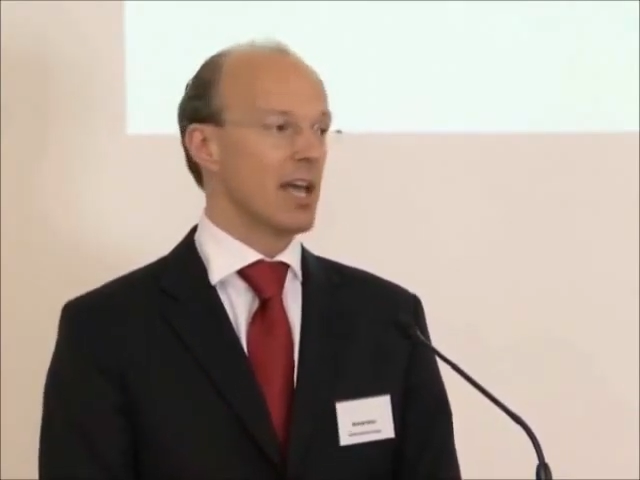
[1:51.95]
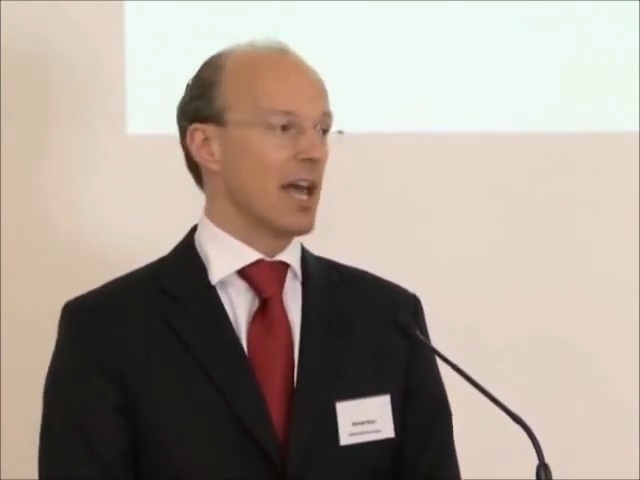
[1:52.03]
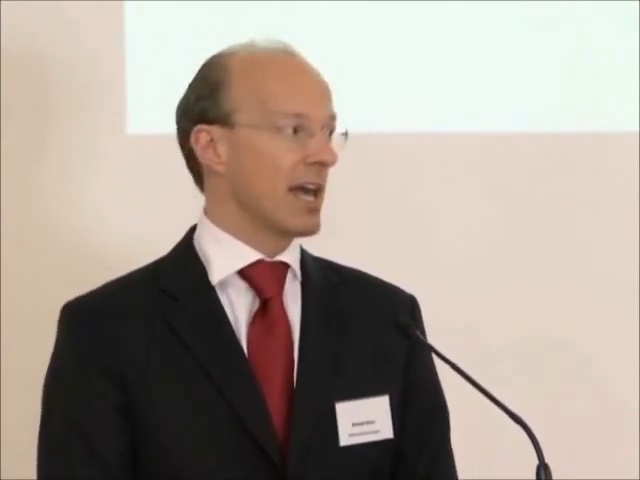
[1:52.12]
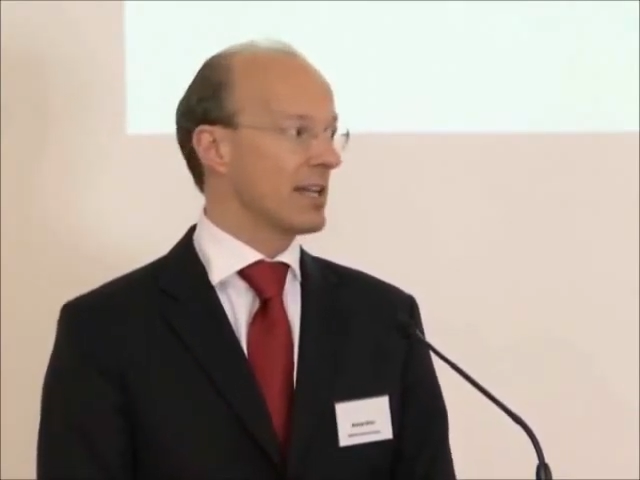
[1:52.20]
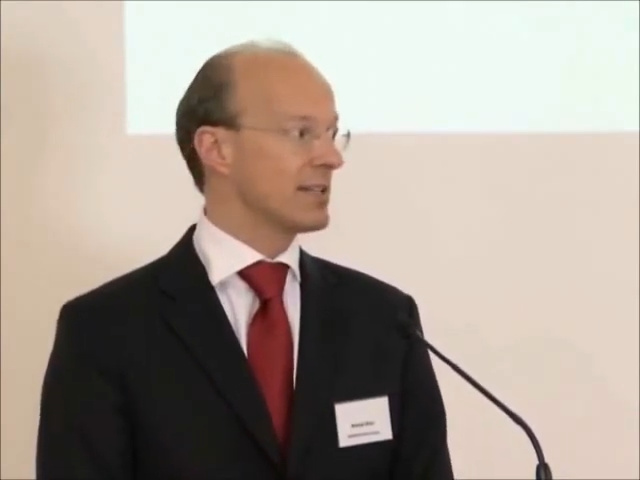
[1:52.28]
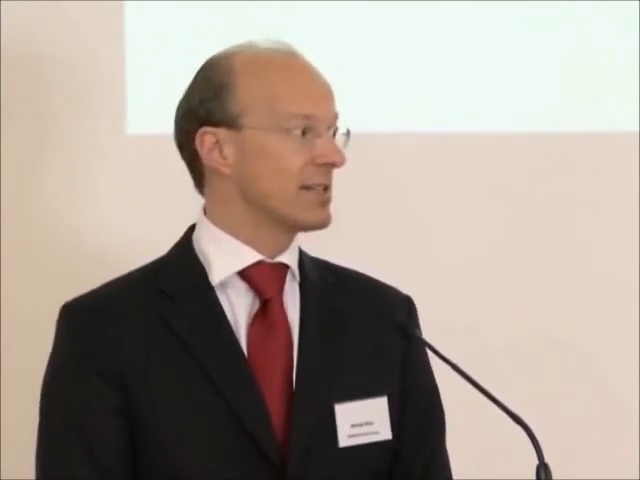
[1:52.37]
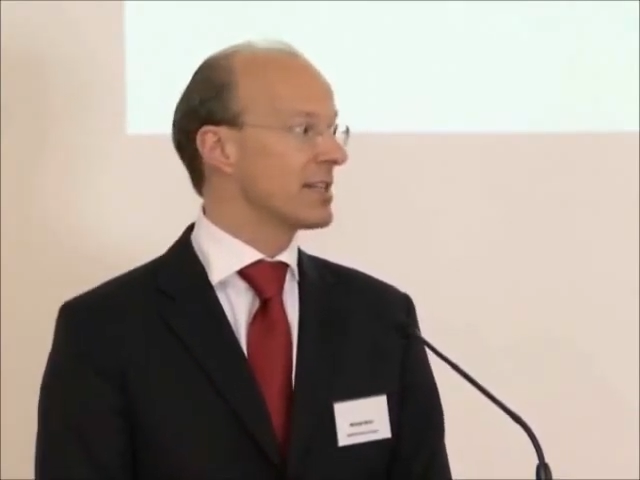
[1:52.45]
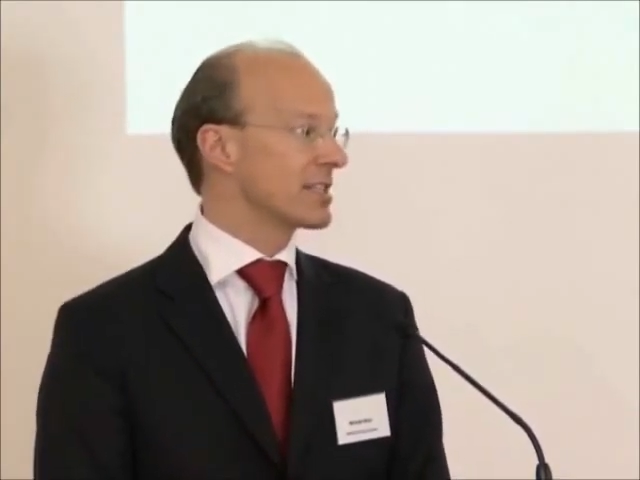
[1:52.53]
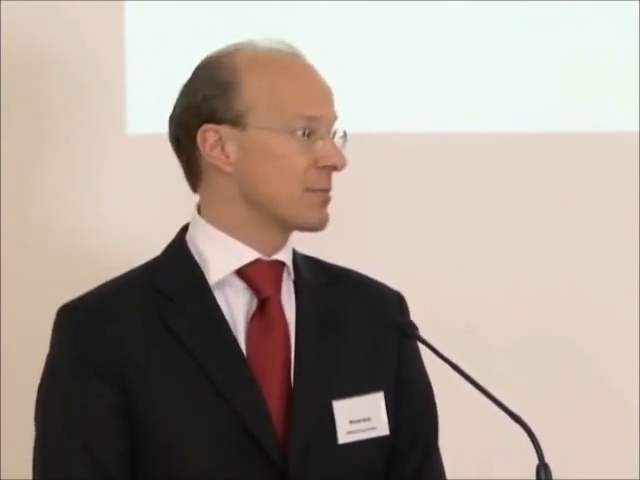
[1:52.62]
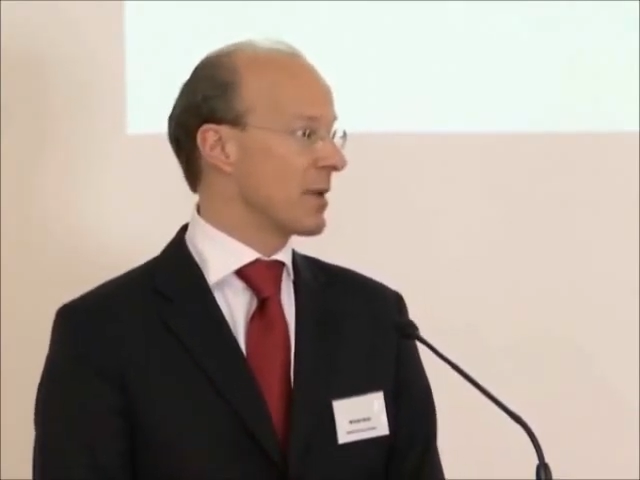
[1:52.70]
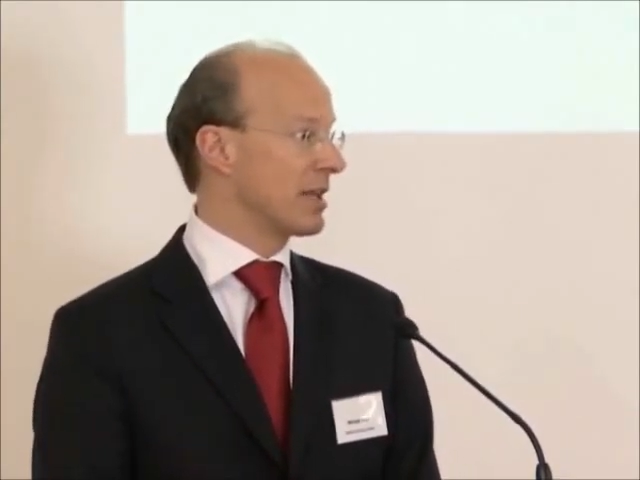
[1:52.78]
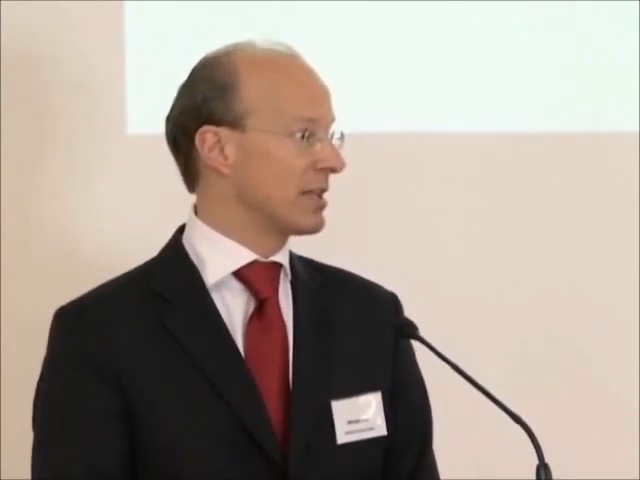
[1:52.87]
and
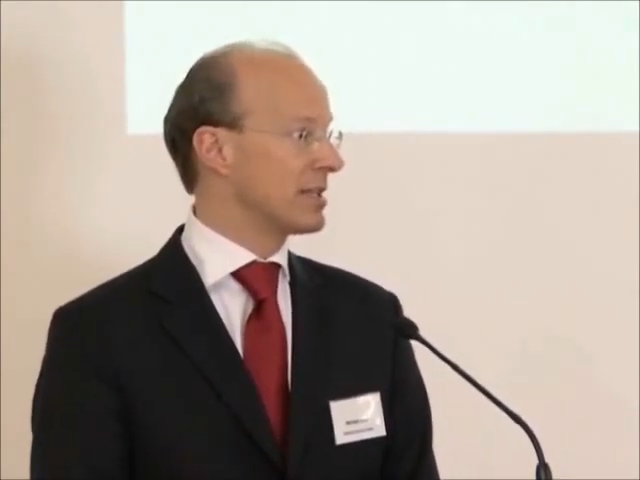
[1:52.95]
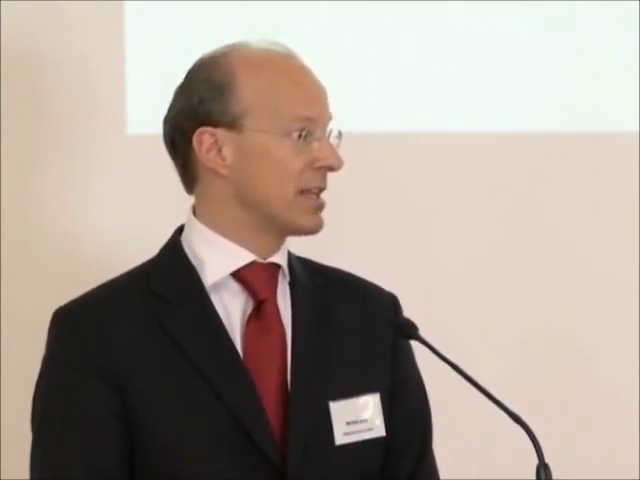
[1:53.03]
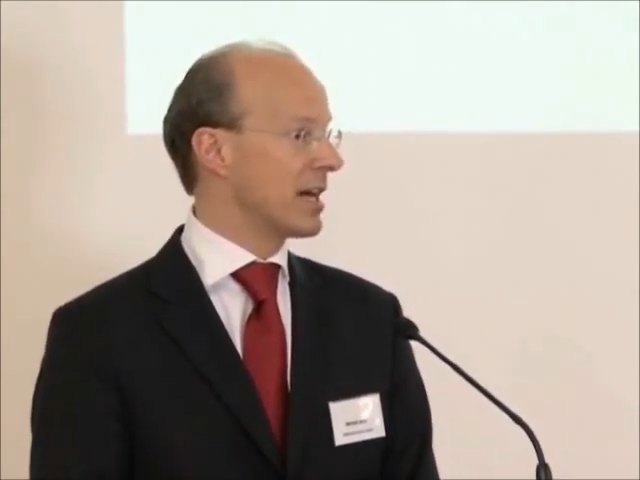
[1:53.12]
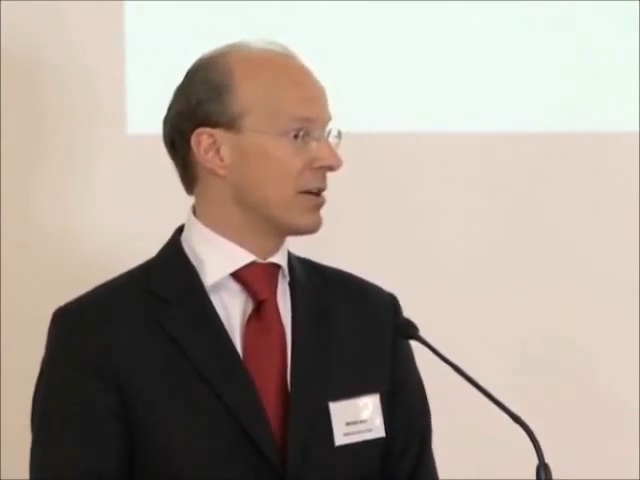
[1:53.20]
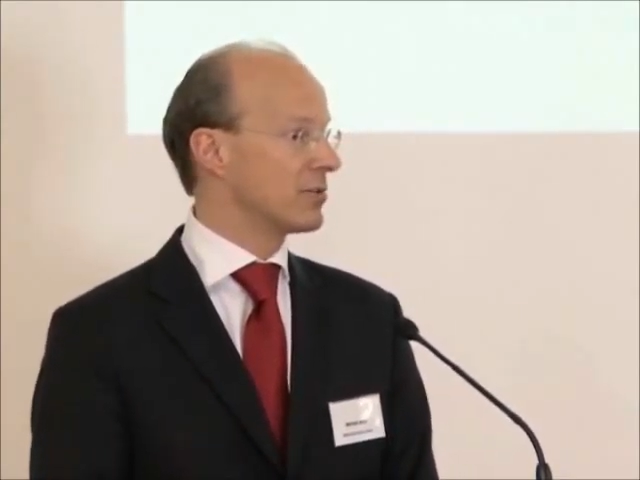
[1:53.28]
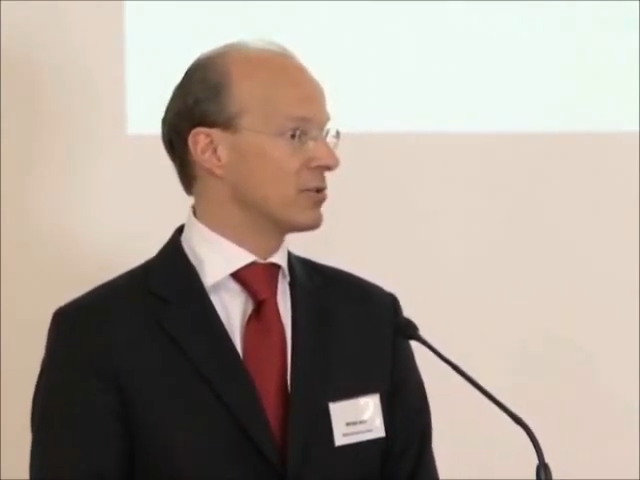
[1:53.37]
expanding now